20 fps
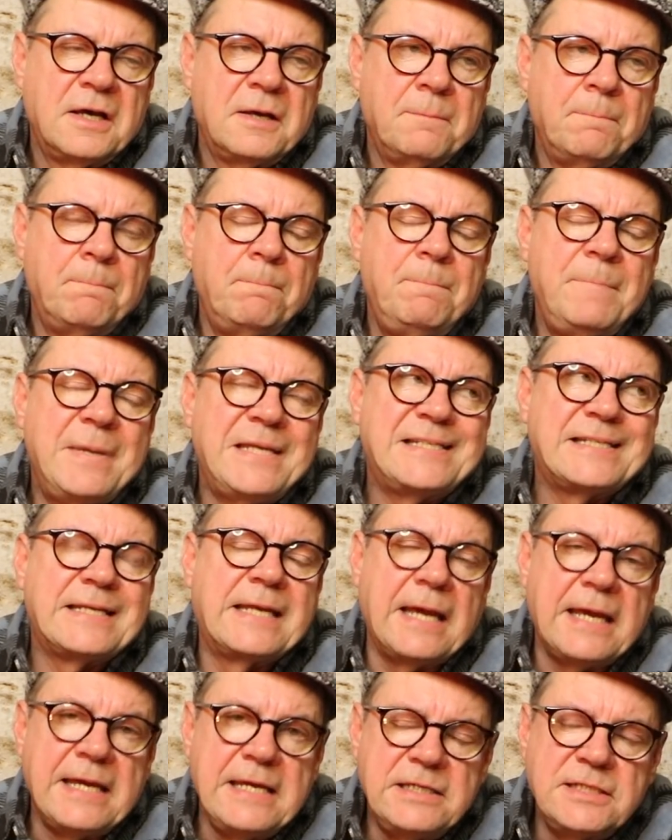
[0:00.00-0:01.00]

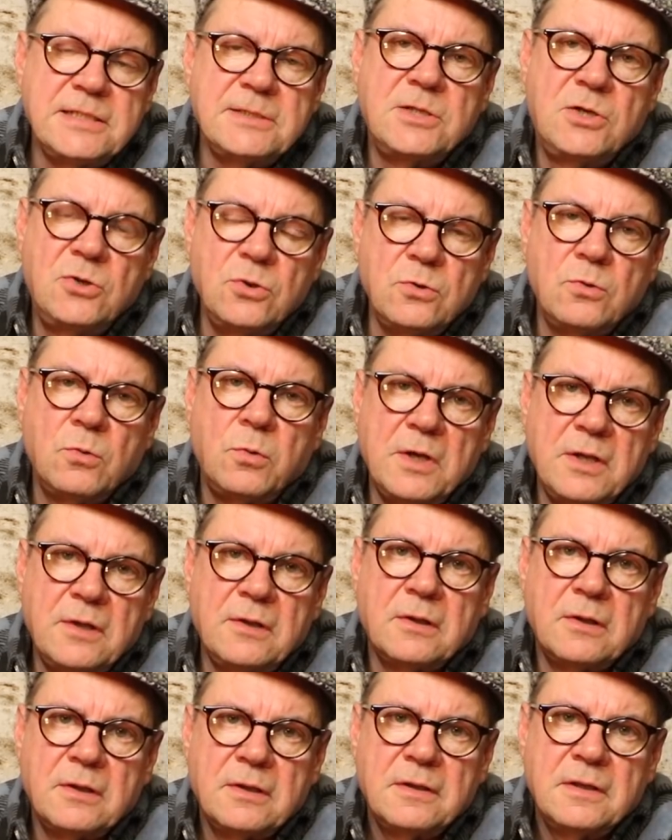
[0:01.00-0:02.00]
misguided
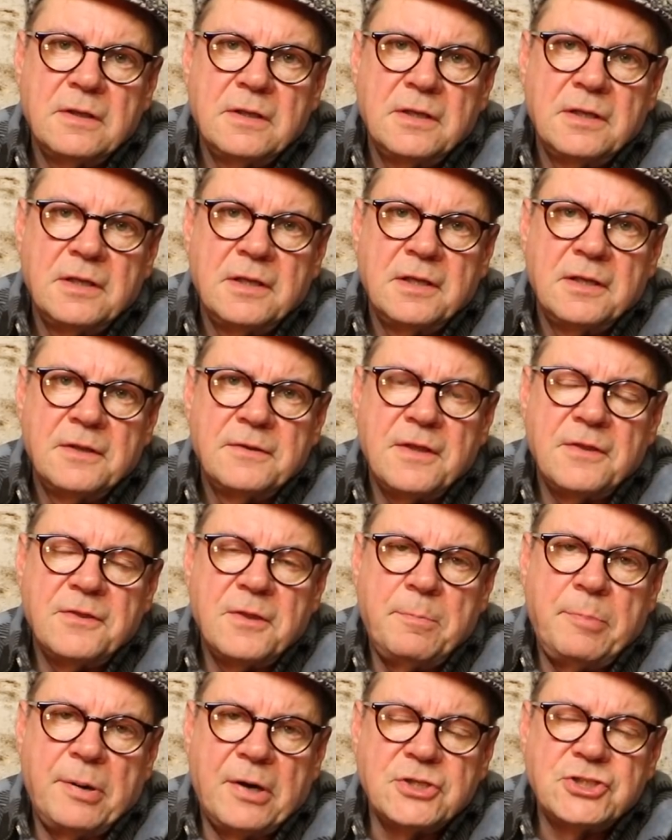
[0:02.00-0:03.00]
goodwill that
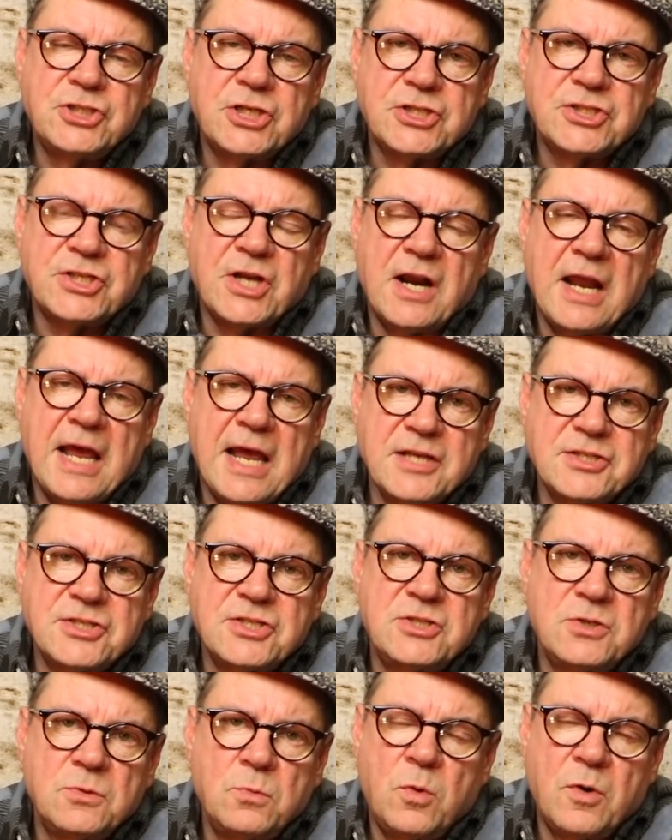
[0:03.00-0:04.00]
the purchaser has
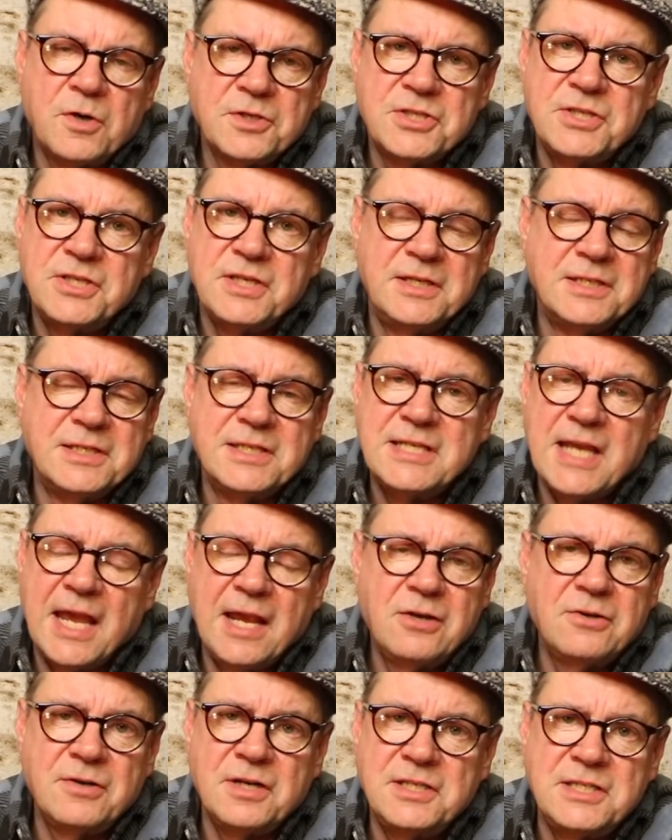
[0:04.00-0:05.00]
towards the
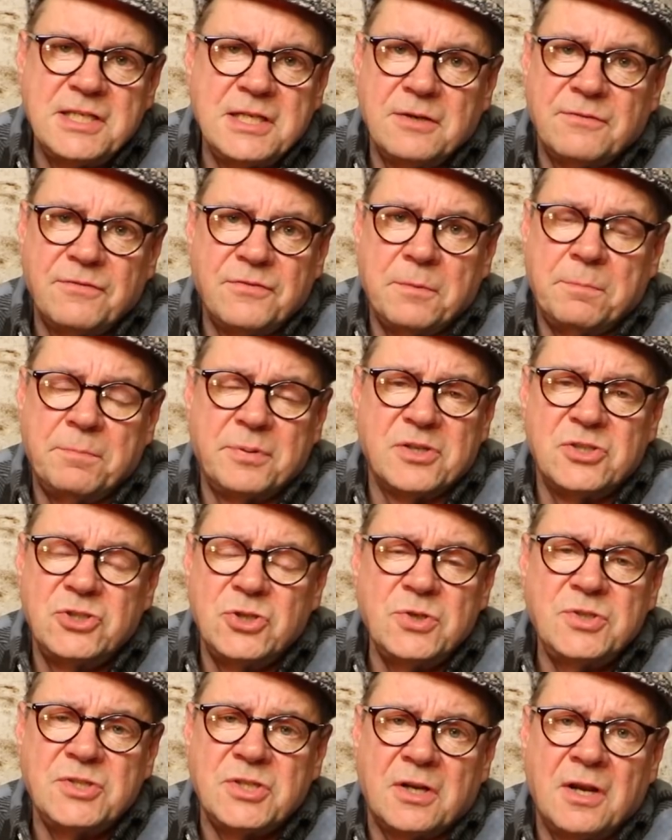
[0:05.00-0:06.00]
integrity of the
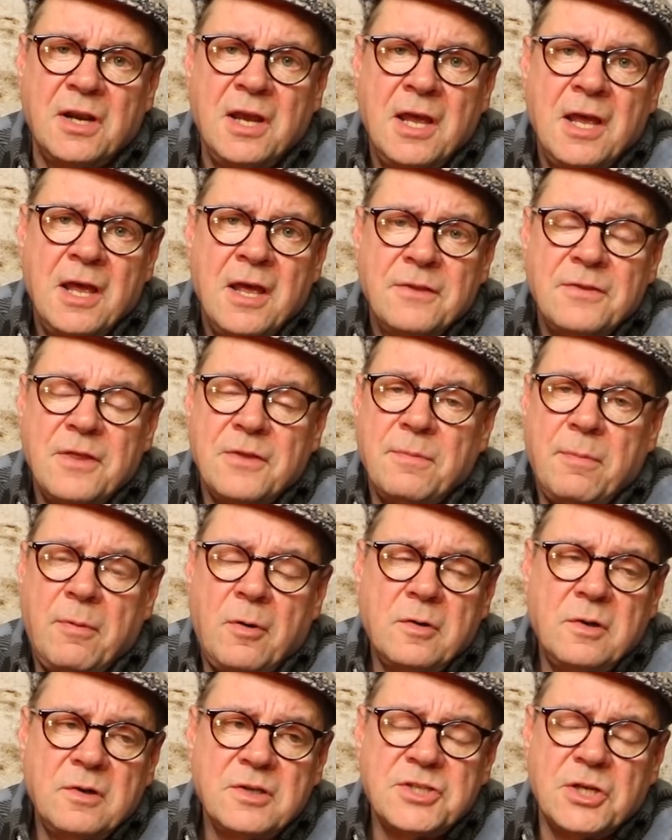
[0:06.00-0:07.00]
producer that the
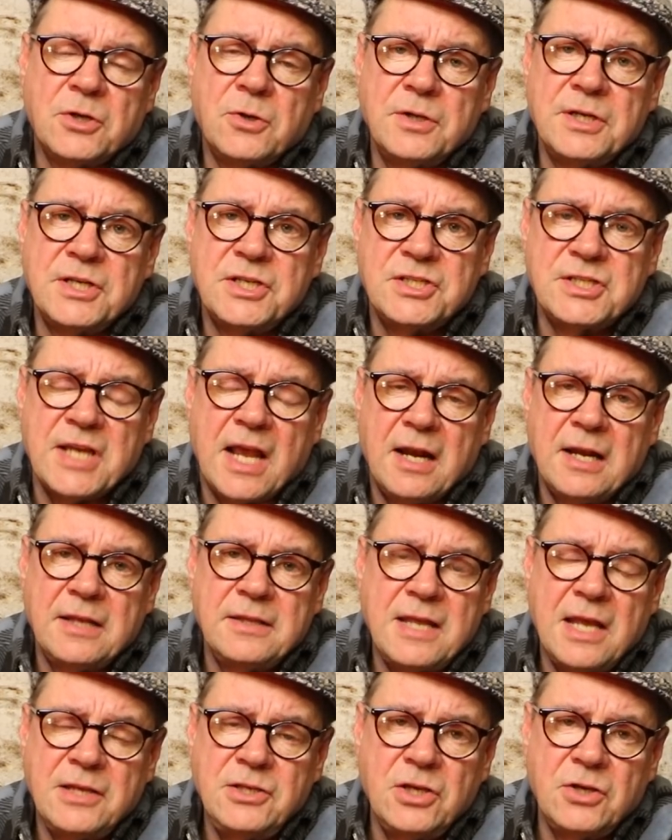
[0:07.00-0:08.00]
bottles are going to sell
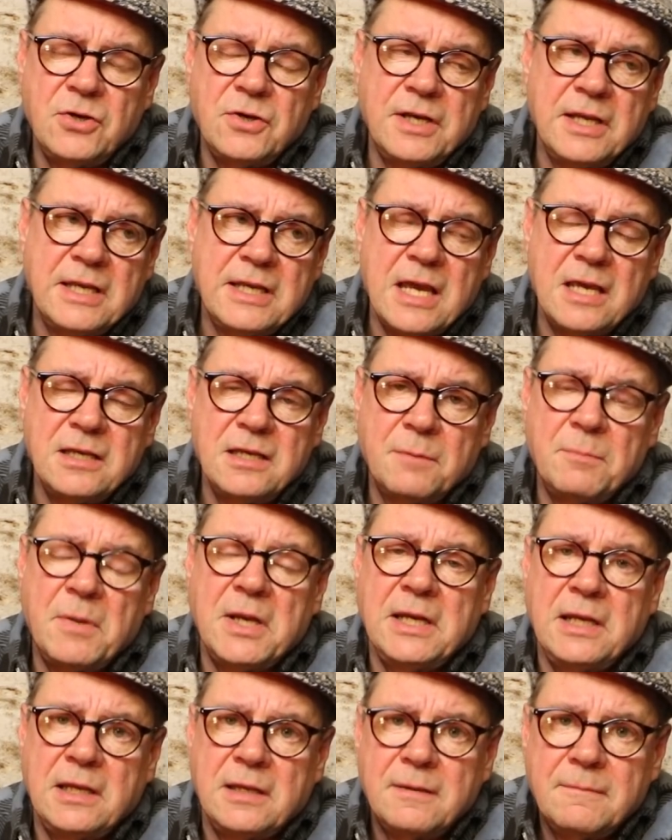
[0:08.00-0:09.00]
and then you're going to get your
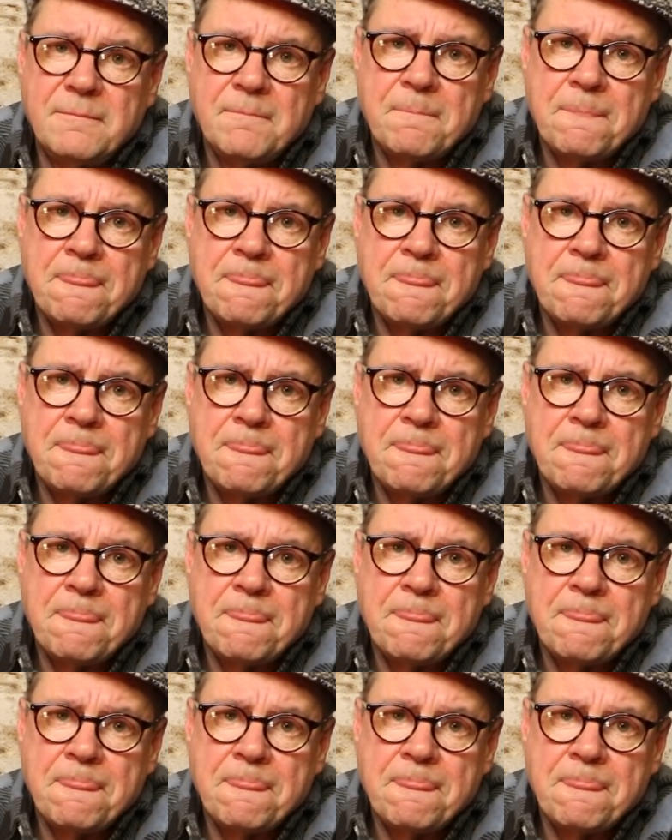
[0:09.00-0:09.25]
money.